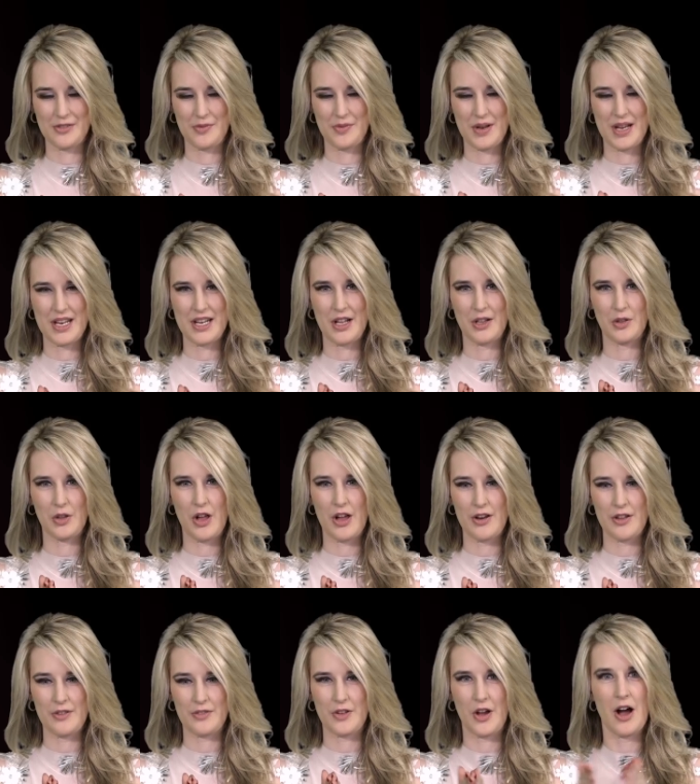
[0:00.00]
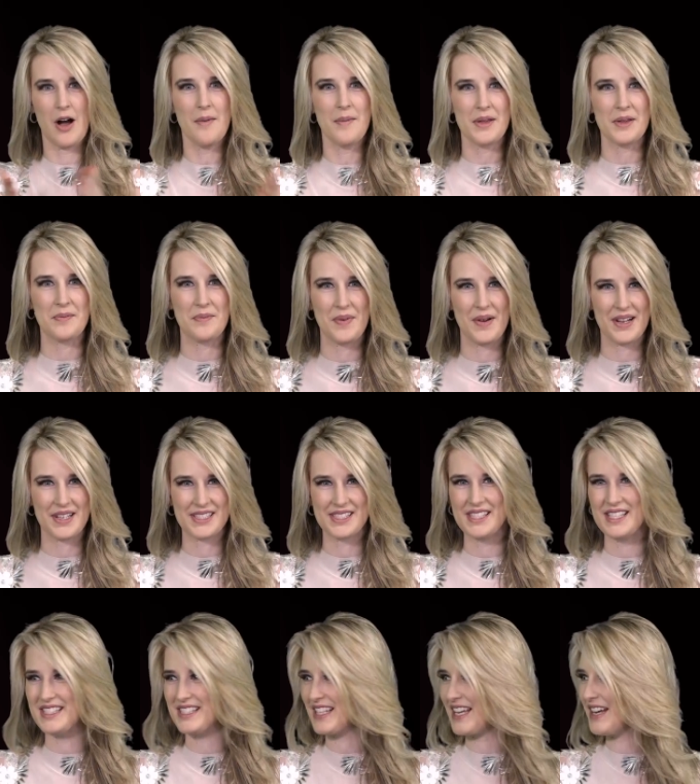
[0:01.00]
read a lot of comic books,
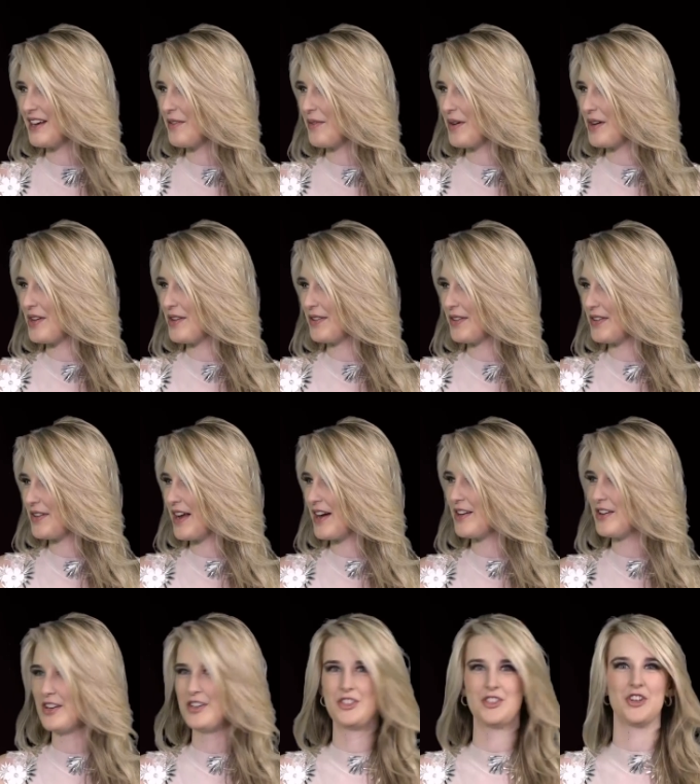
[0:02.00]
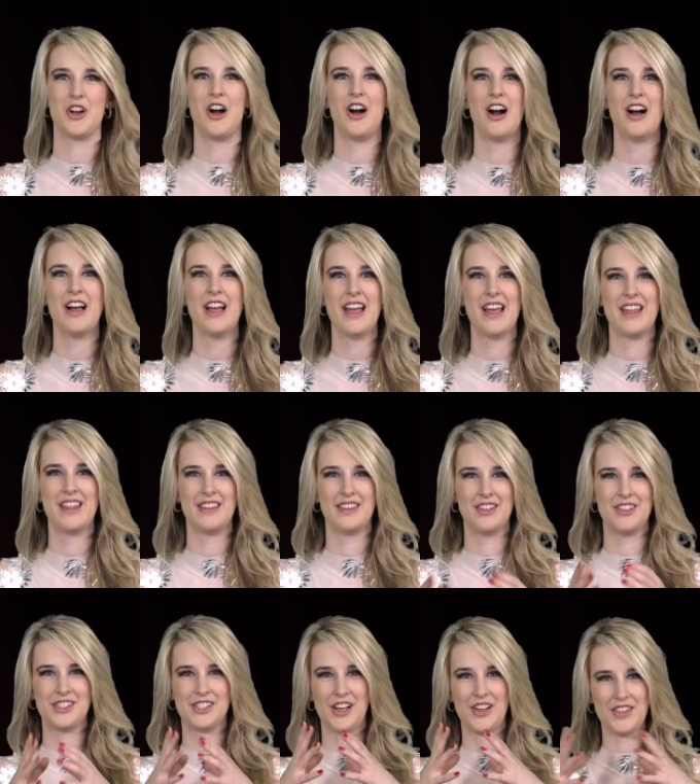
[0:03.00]
and that's kind of where you learned how to draw,
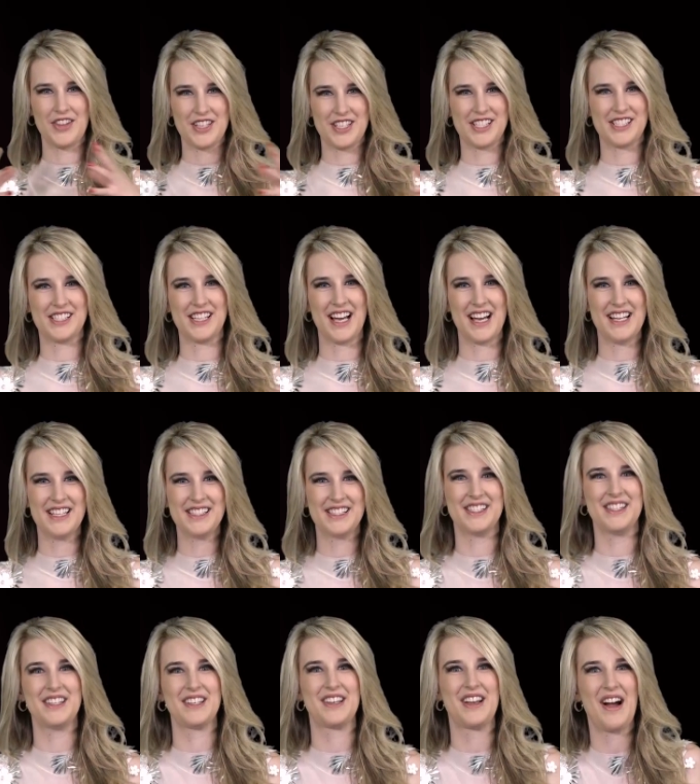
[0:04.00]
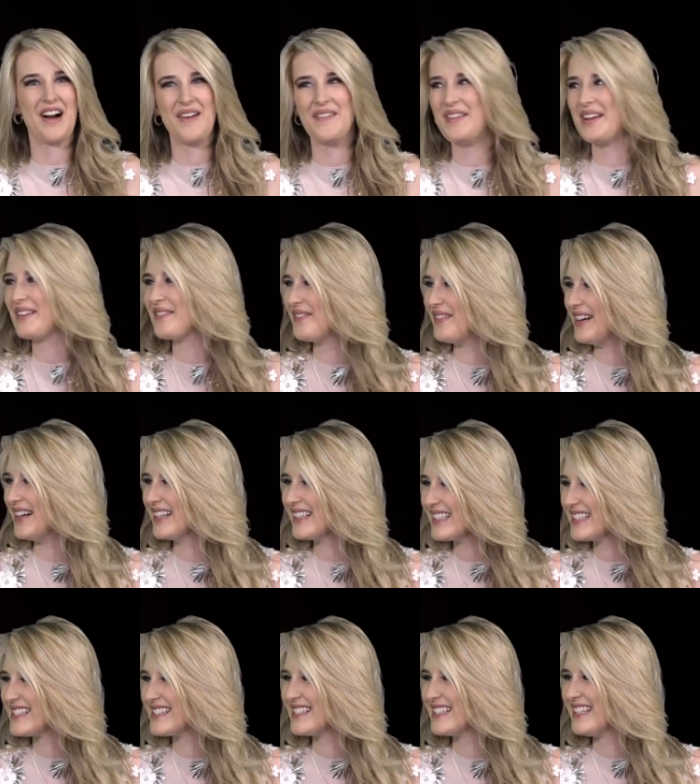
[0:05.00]
and you saw the designs in the comic
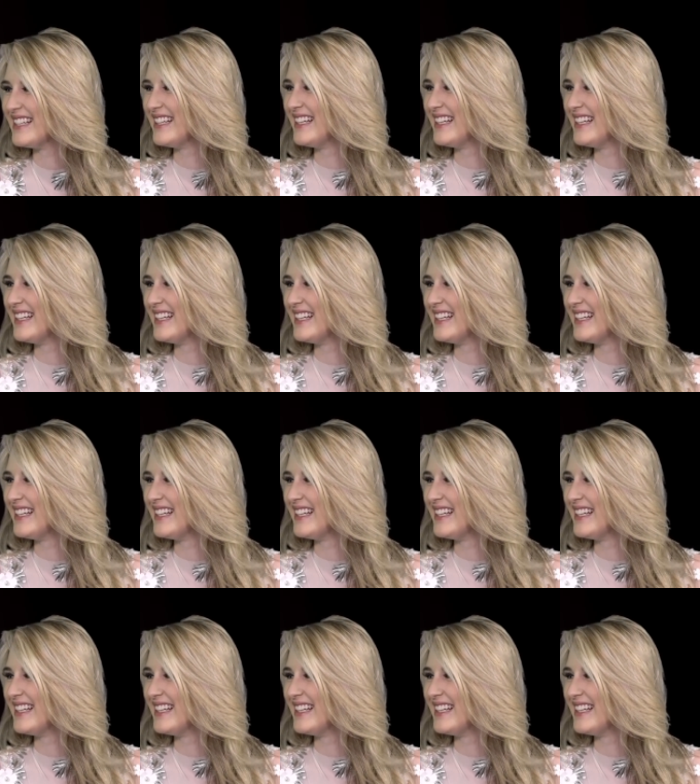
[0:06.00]
books.